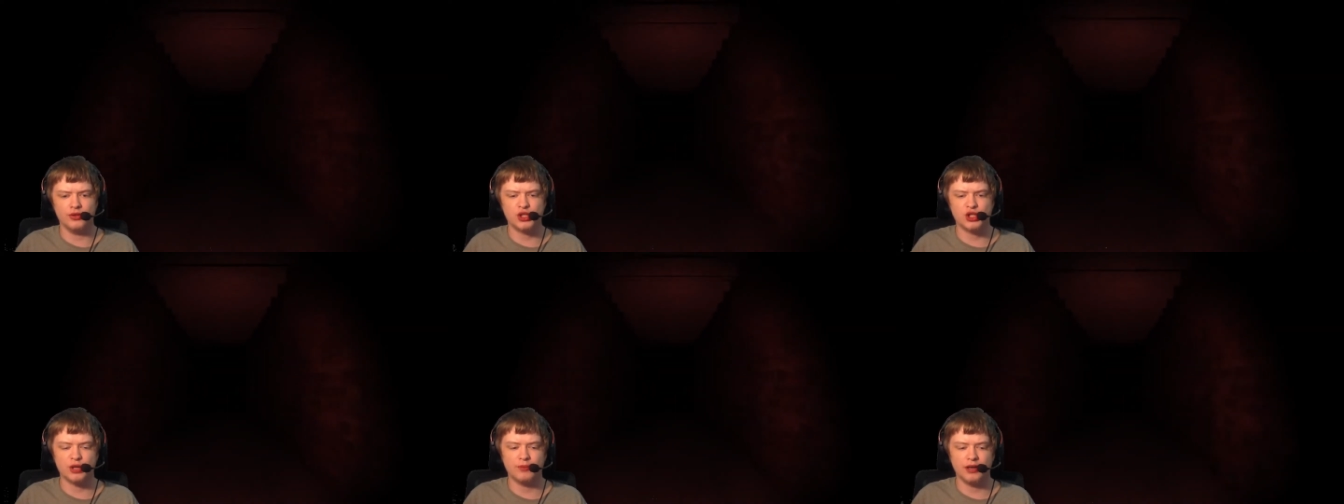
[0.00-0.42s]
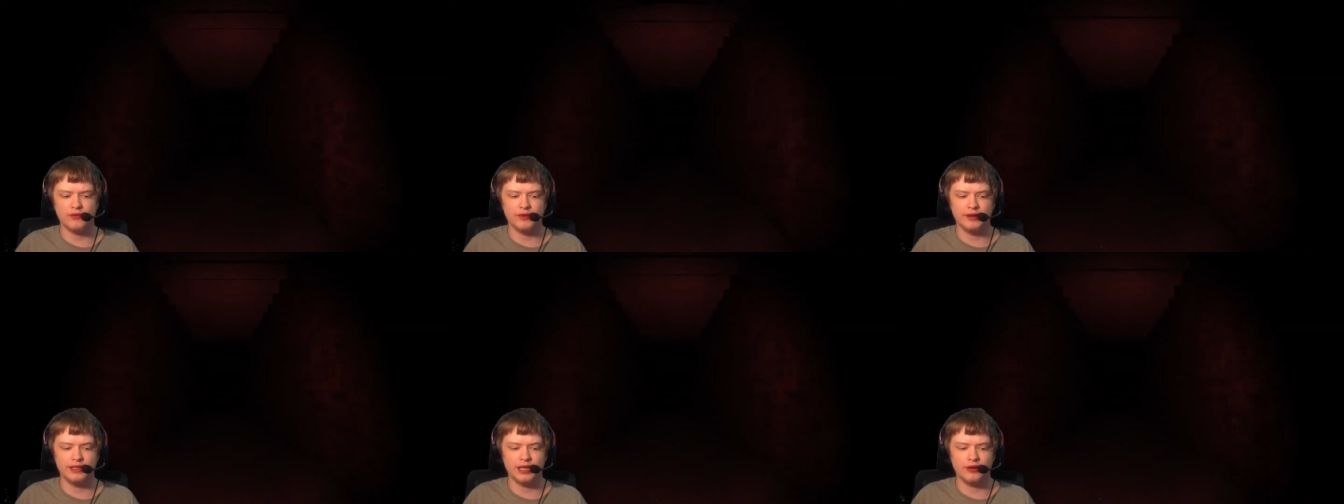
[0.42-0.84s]
Somebody
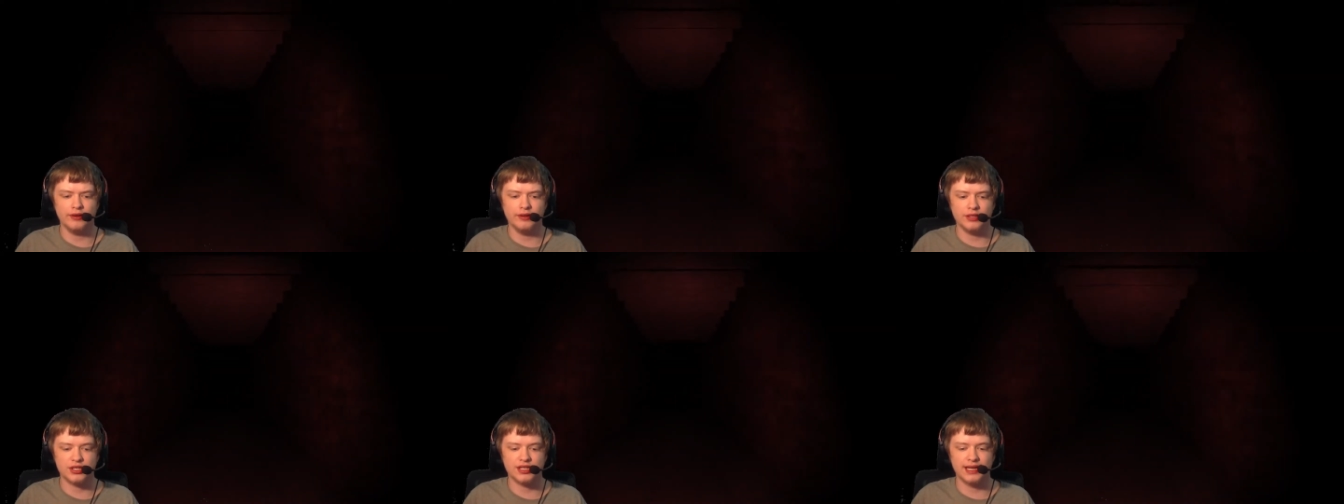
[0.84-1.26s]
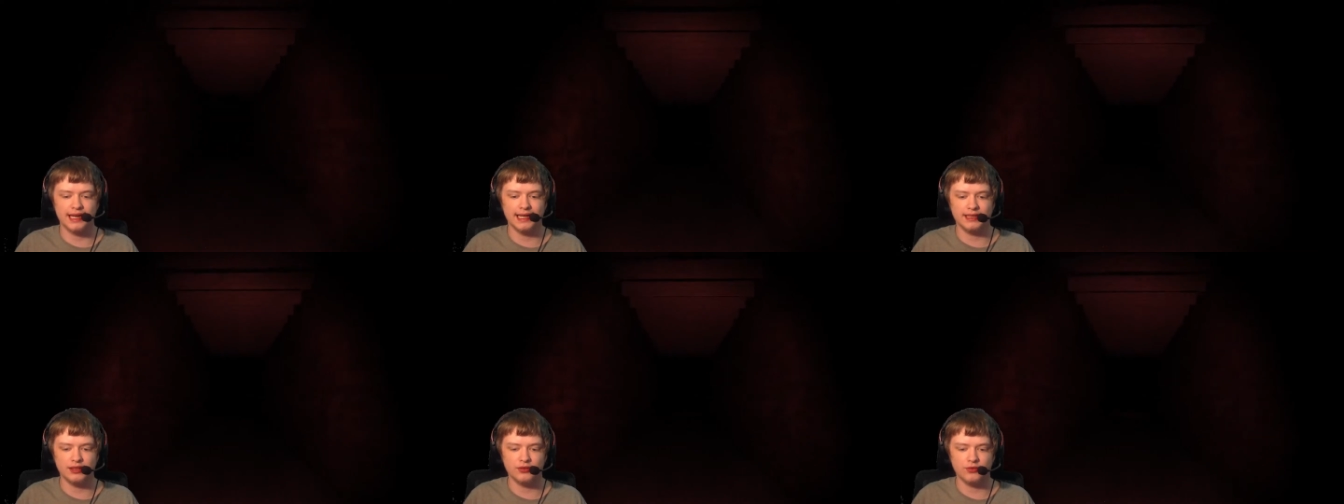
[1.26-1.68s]
ran down and just
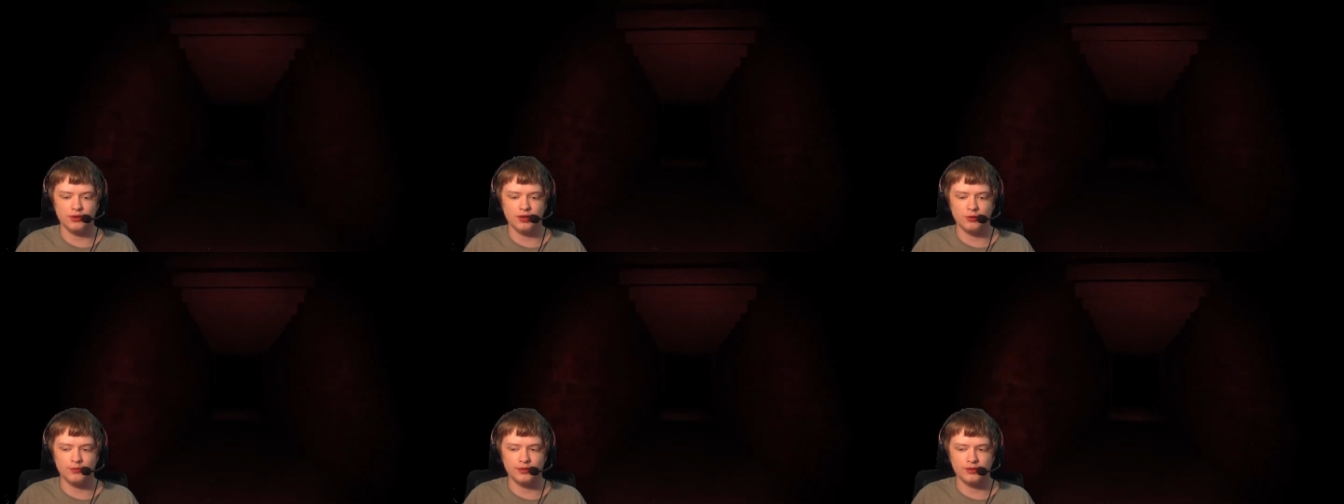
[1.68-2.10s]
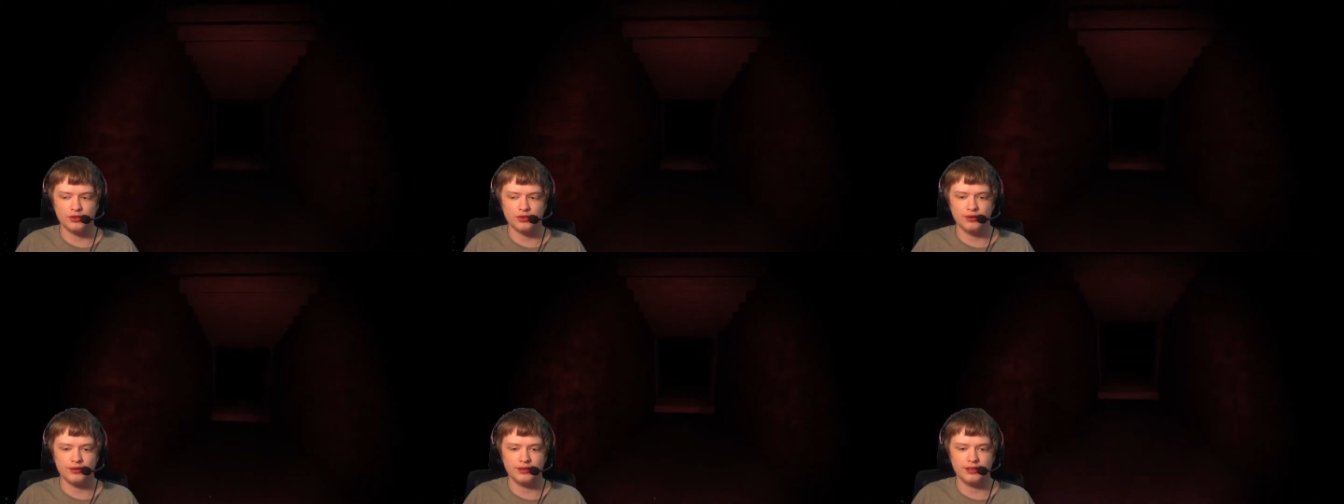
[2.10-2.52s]
kicked the door open
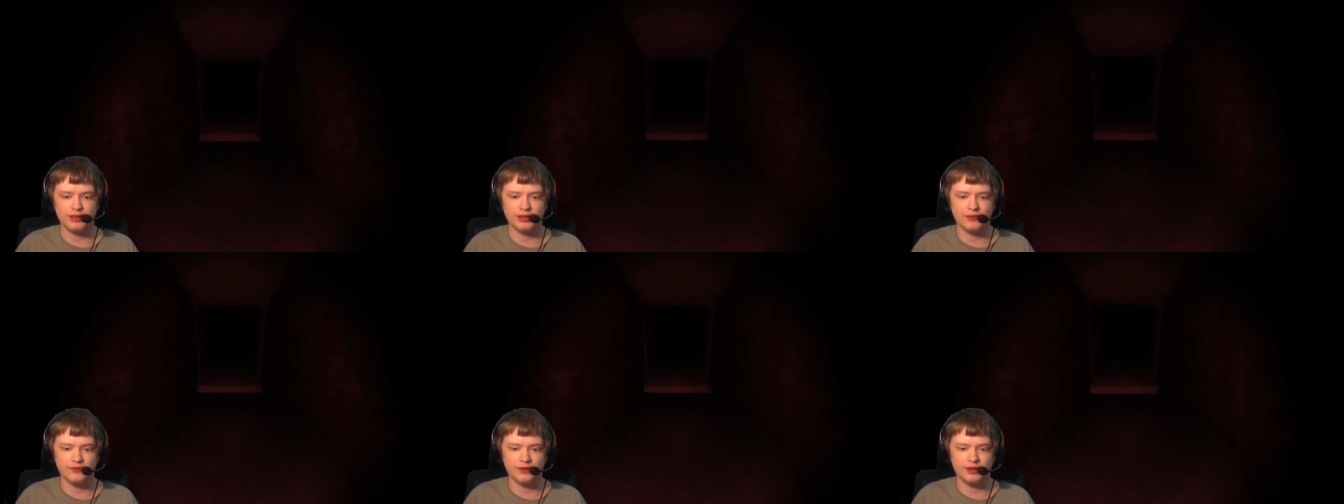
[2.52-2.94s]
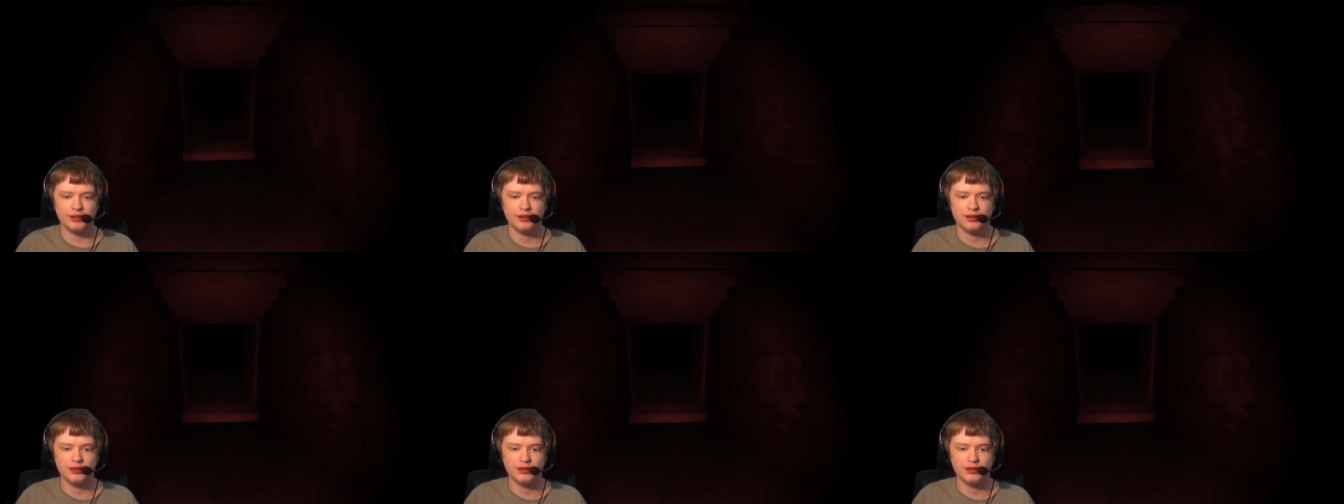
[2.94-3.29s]
trying to get out of here.